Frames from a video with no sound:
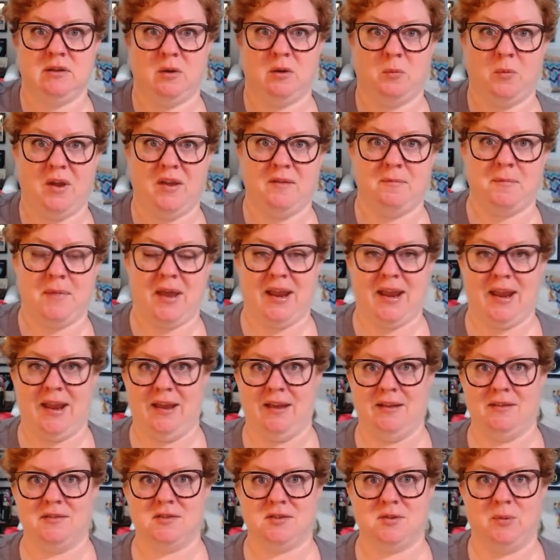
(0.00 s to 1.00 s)
Wave my
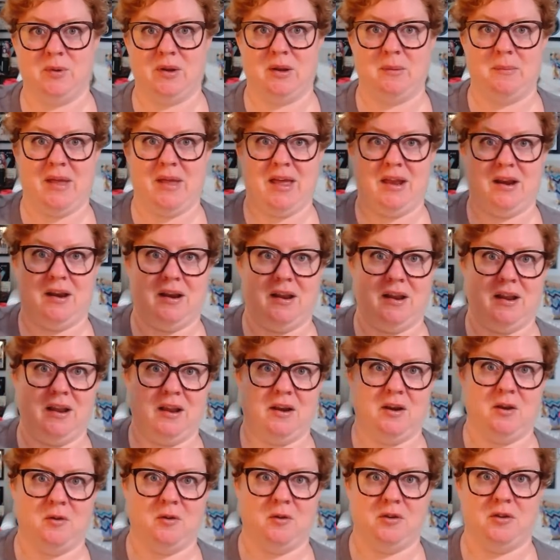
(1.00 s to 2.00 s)
hand so when I'm editing I
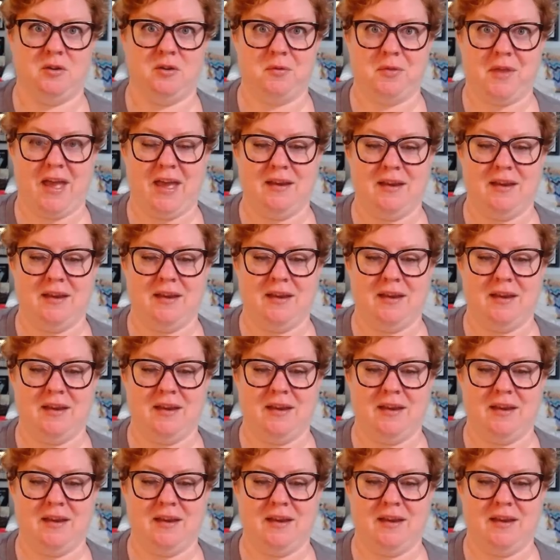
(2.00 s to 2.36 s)
know to do